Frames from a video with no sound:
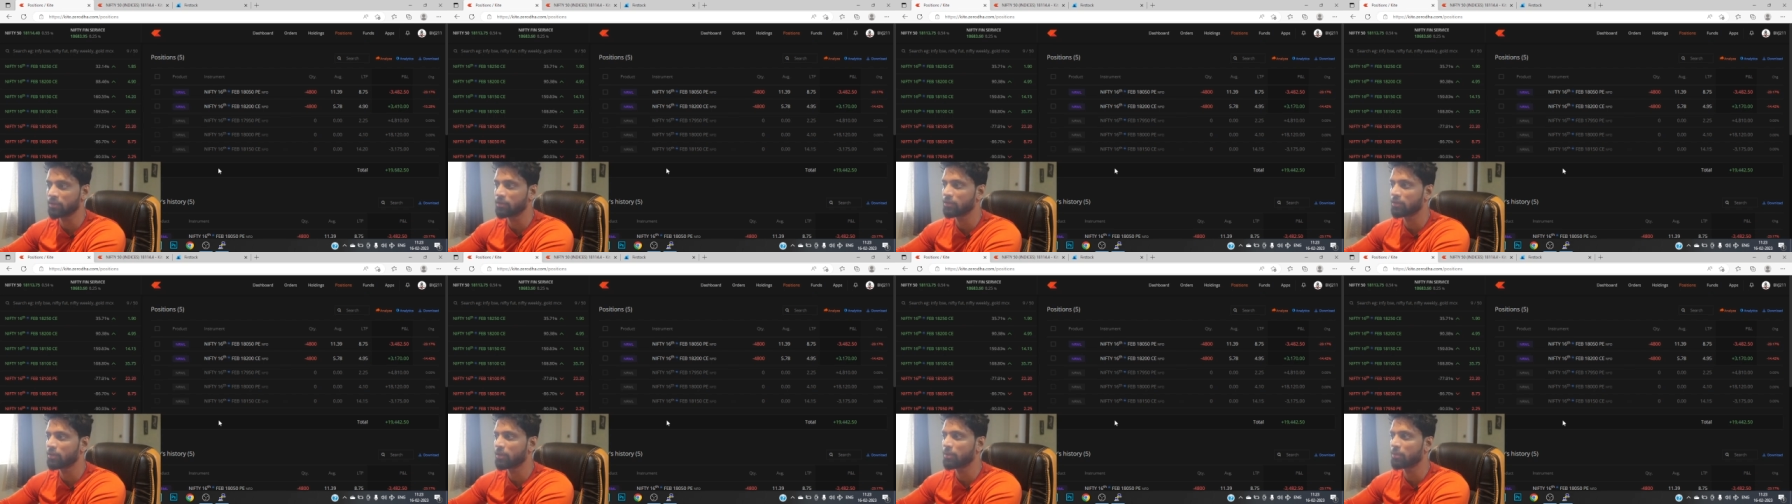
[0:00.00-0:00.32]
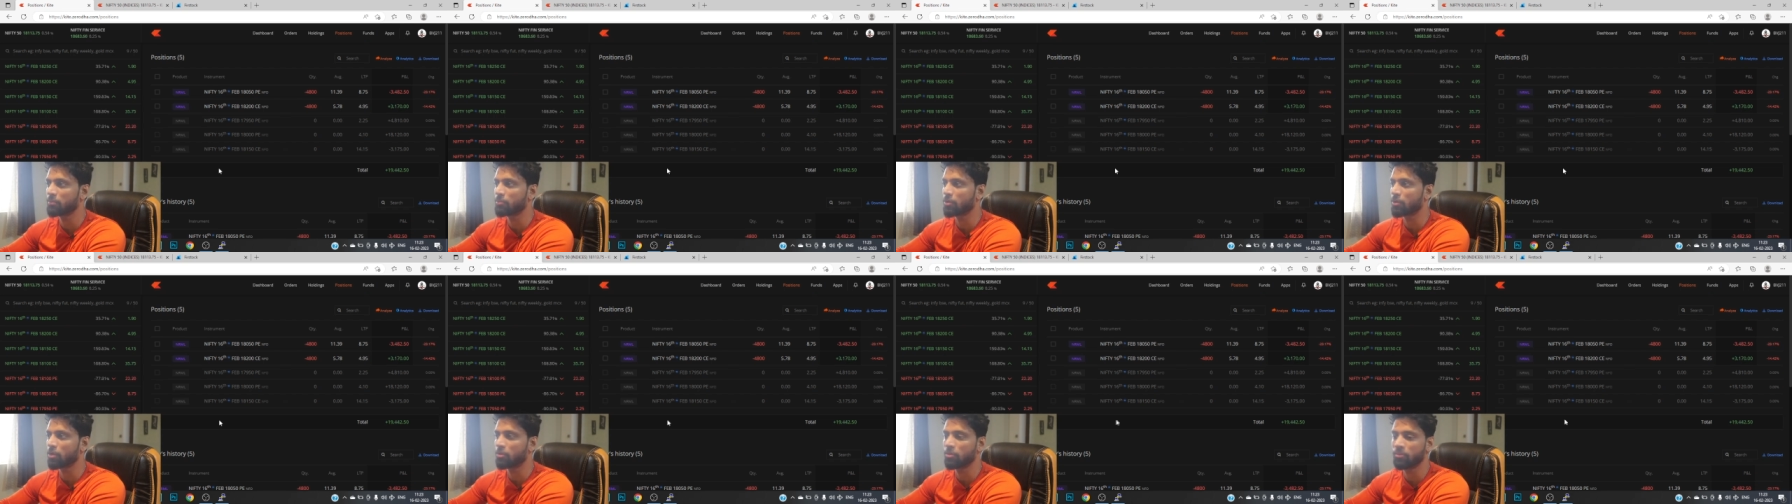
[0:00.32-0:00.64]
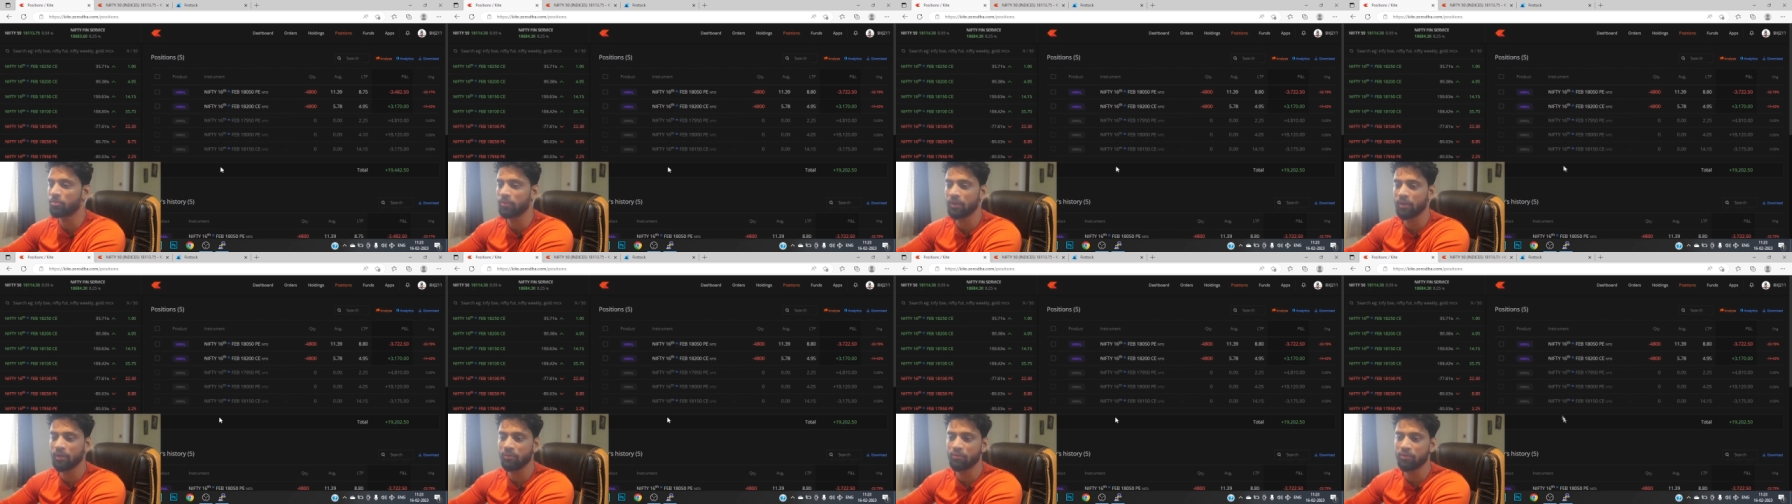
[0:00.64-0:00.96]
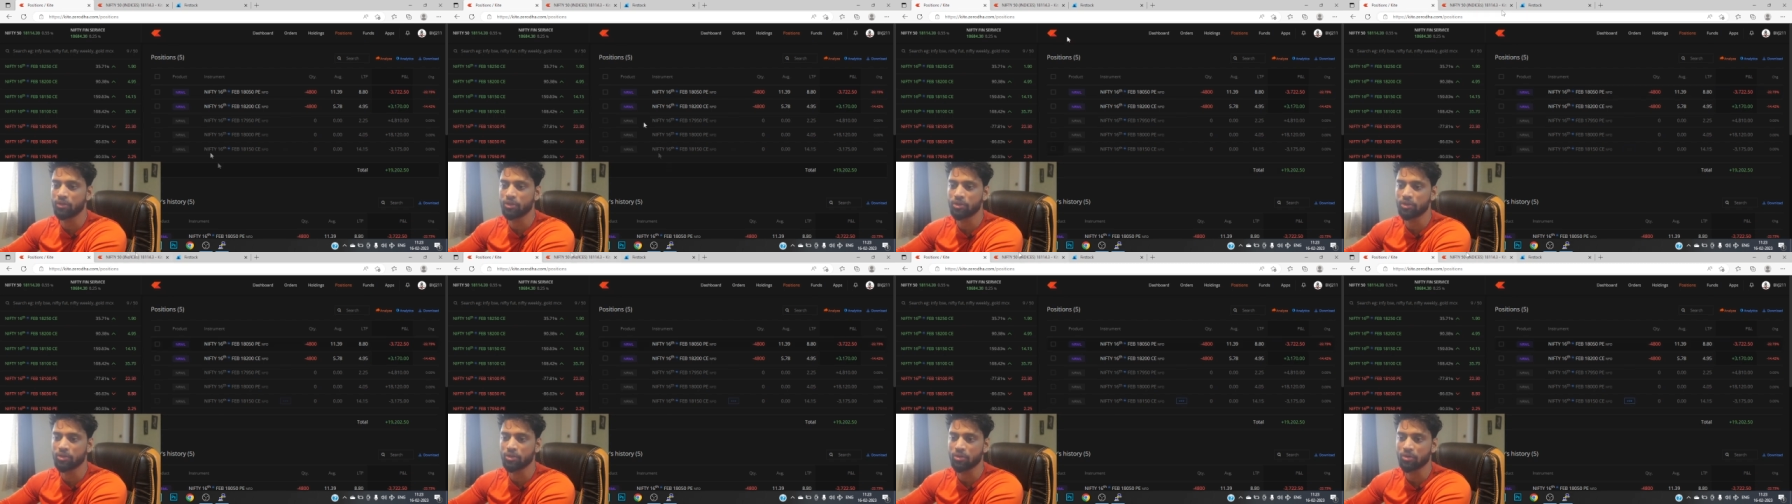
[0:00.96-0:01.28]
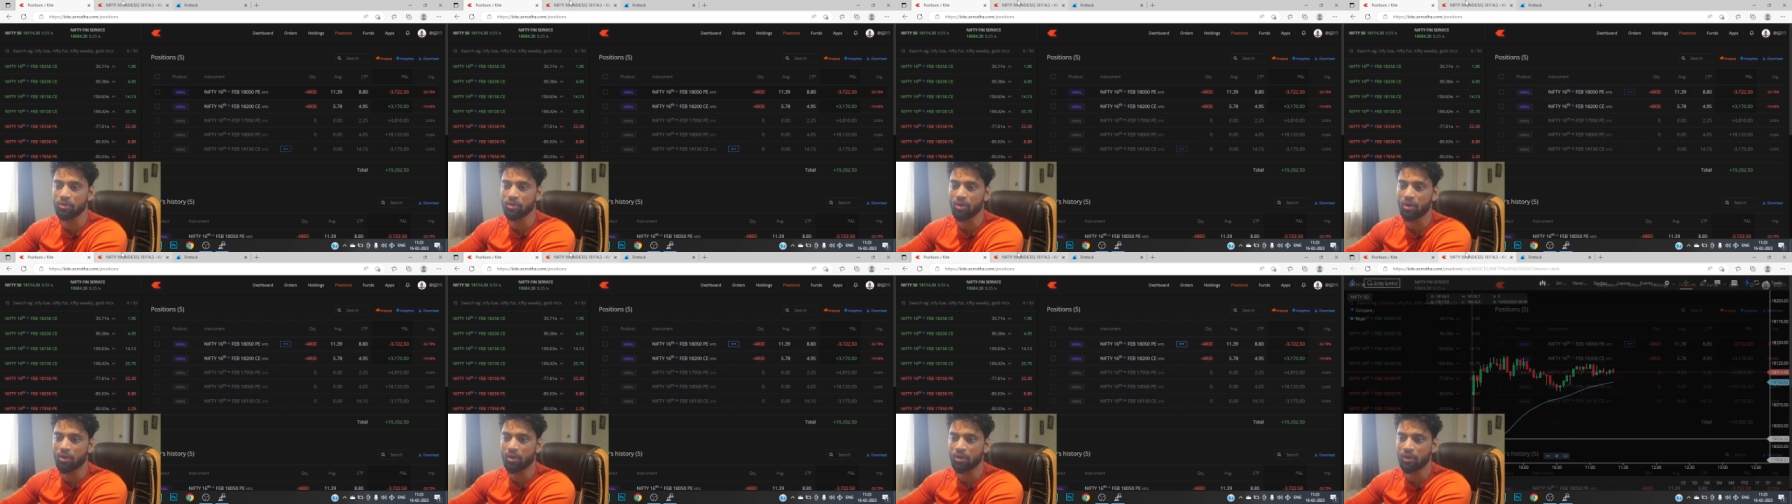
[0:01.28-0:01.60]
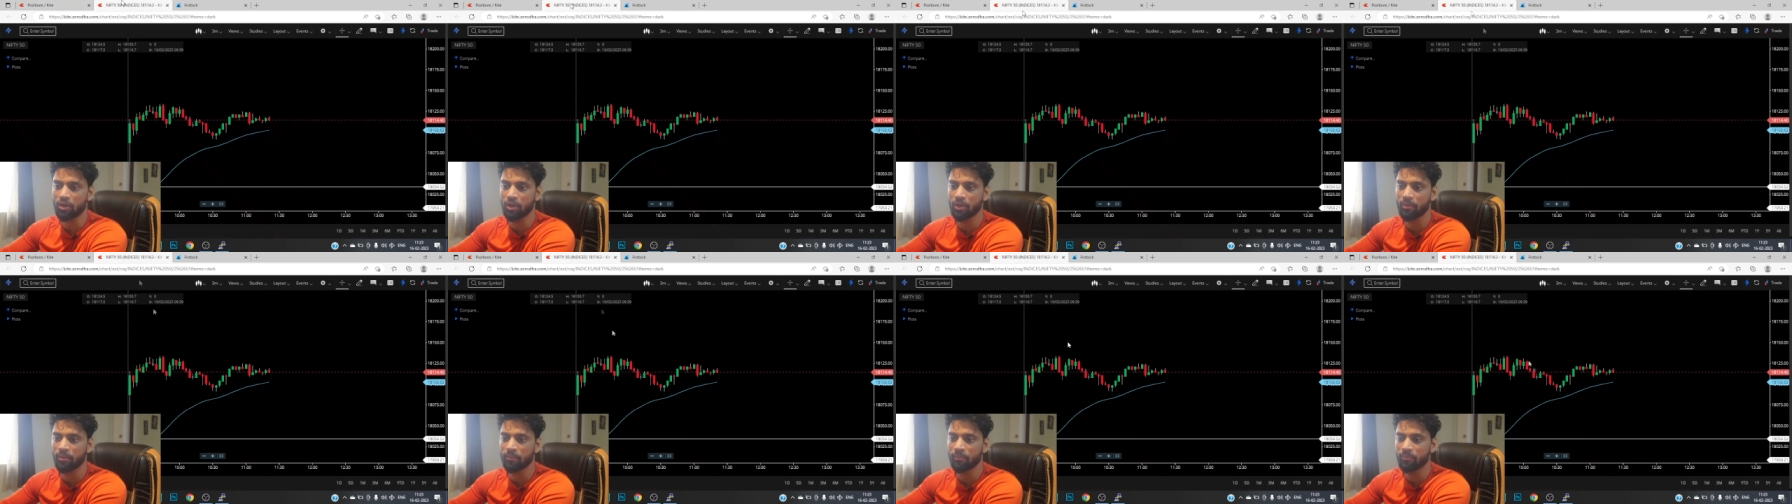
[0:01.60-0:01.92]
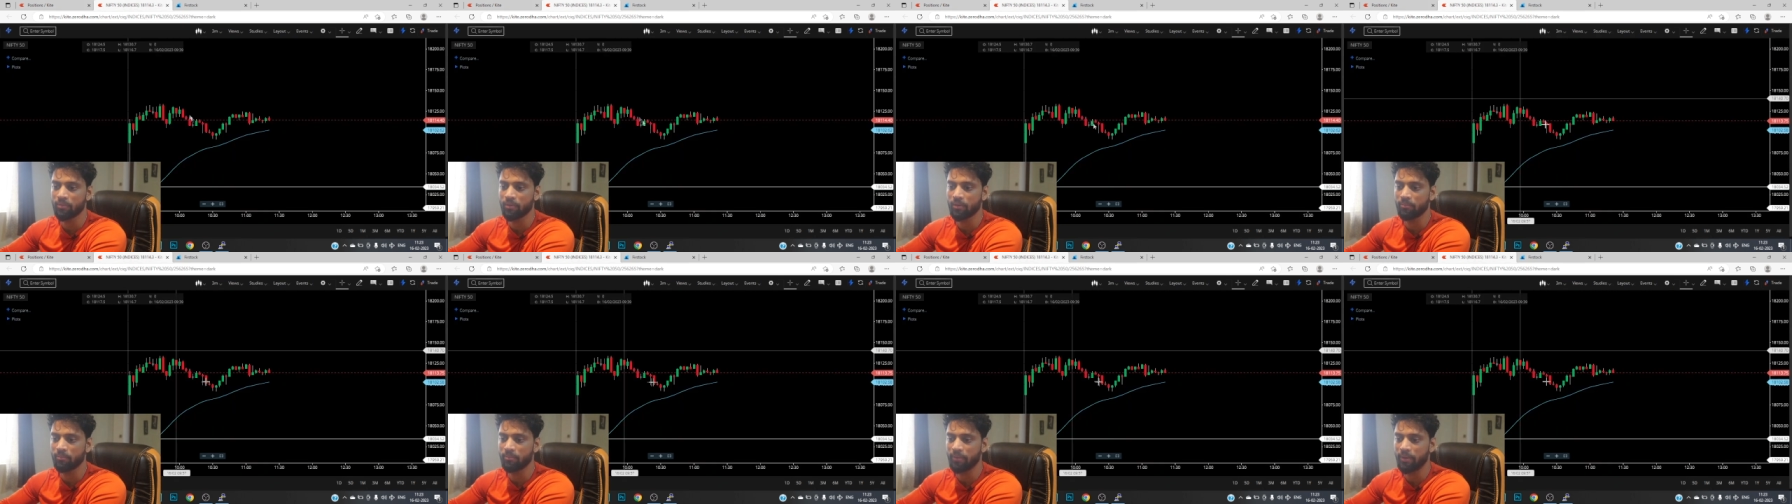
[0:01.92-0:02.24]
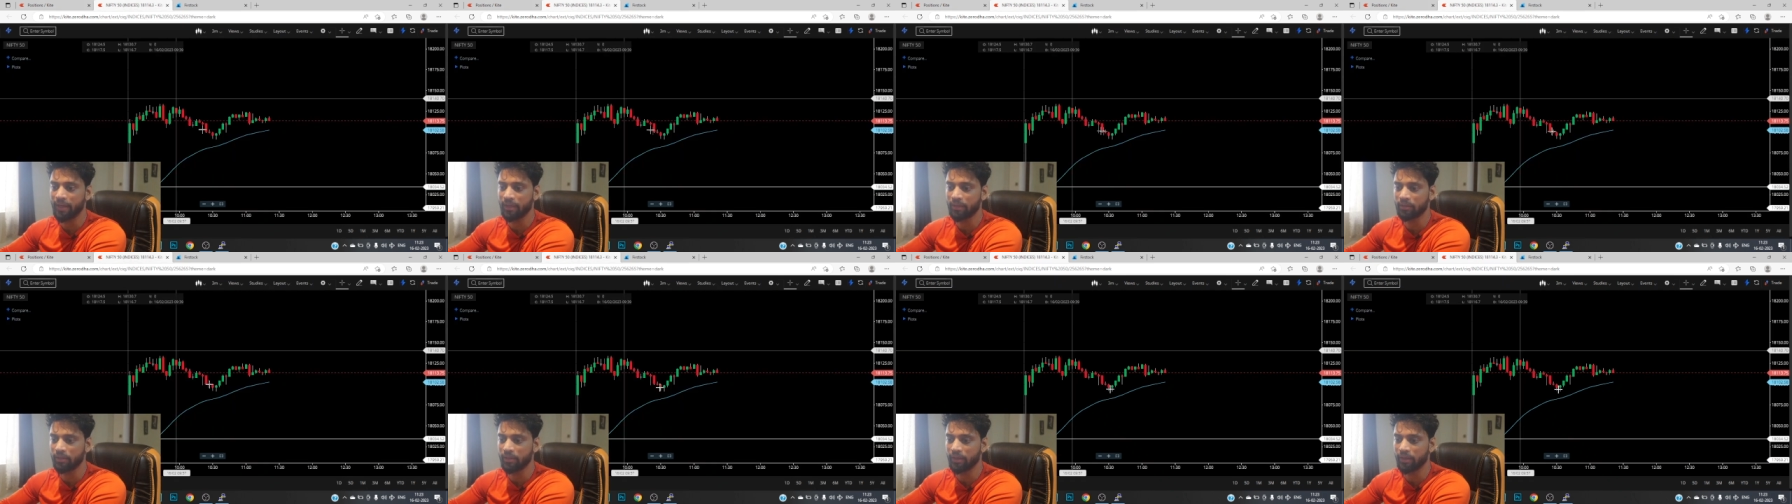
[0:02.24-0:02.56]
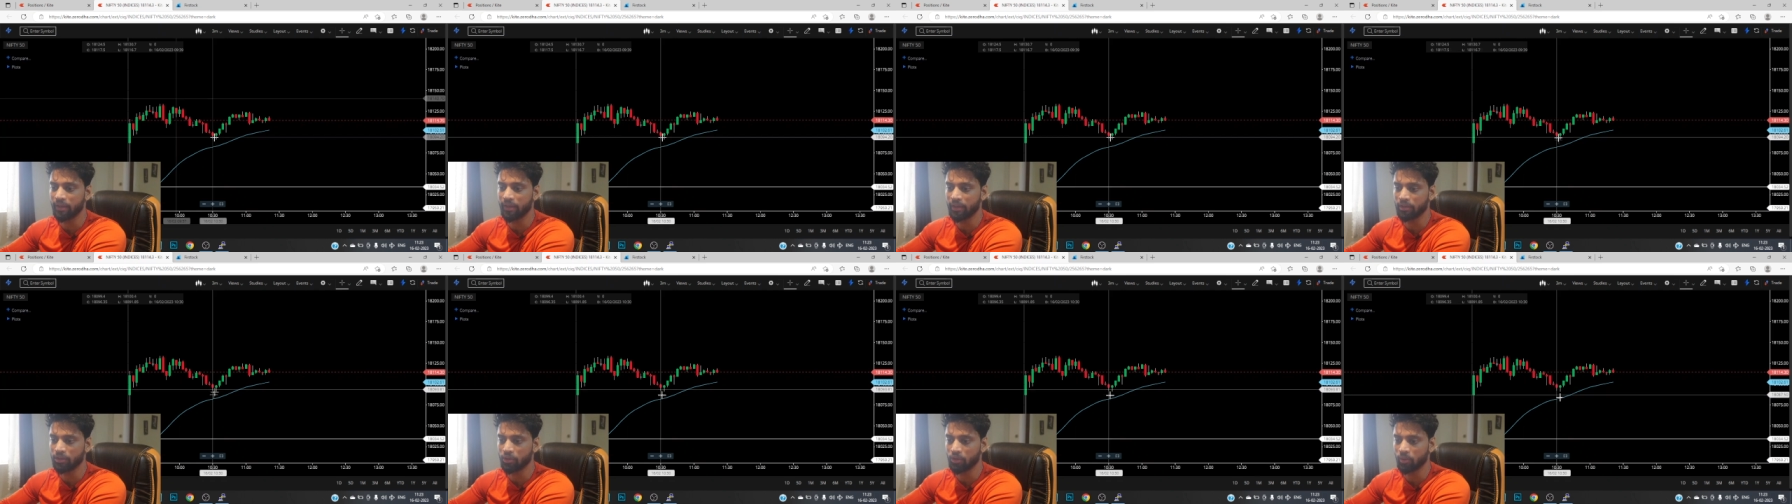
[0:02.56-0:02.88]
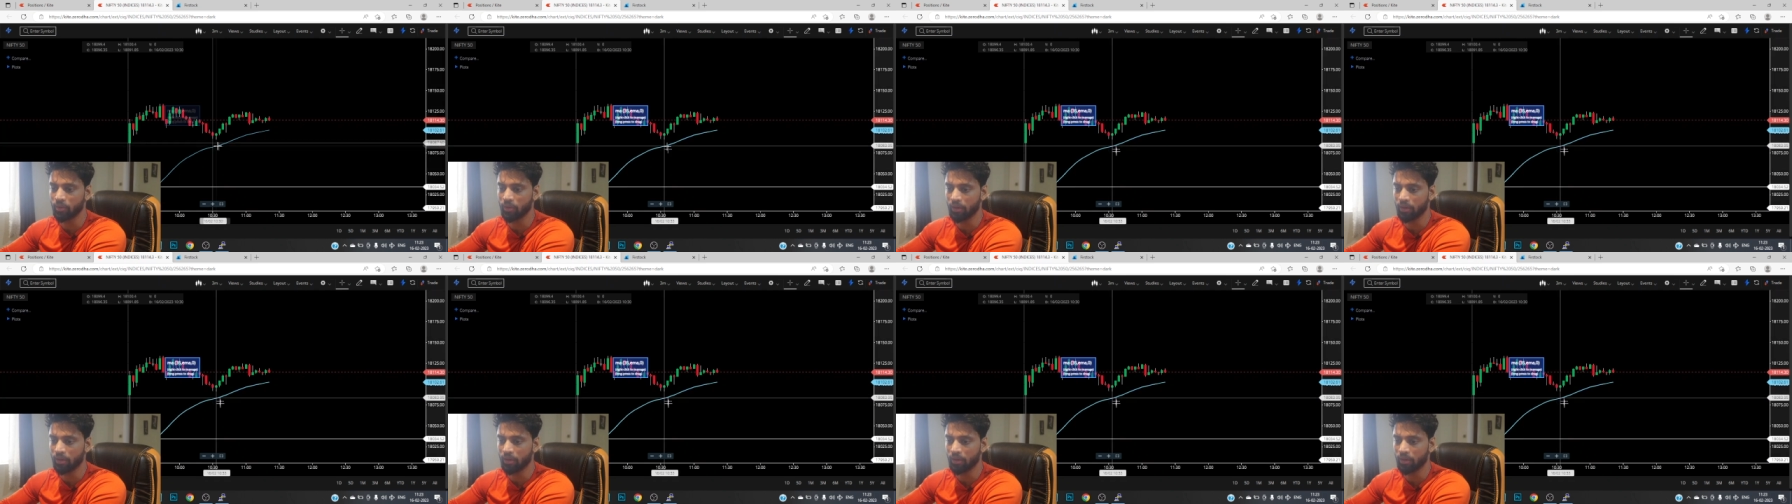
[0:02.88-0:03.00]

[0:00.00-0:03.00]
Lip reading: then probably we should not break the day's low now.